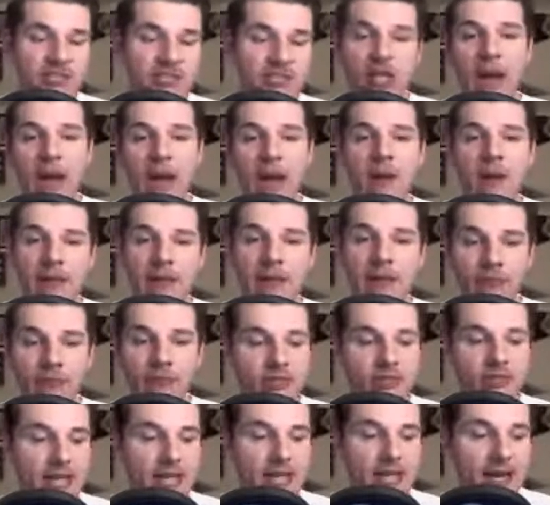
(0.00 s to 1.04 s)
He's 6
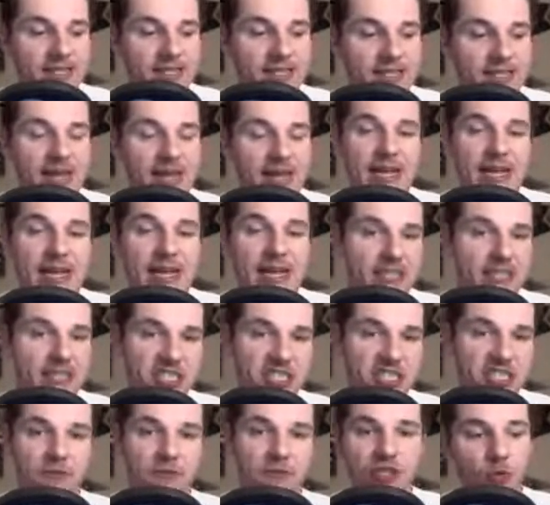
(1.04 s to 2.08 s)
foot,
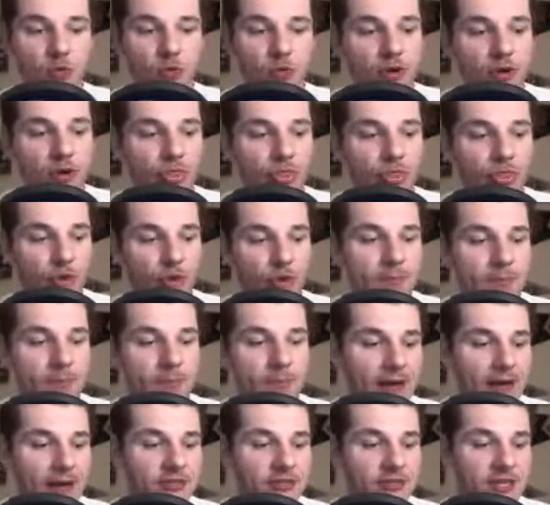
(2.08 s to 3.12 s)
203
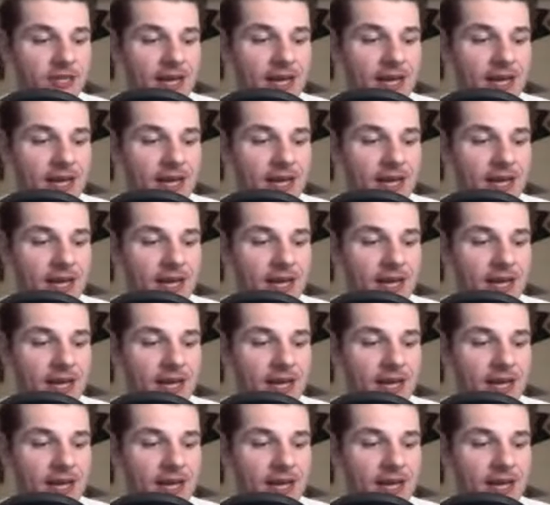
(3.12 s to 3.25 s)
pounds.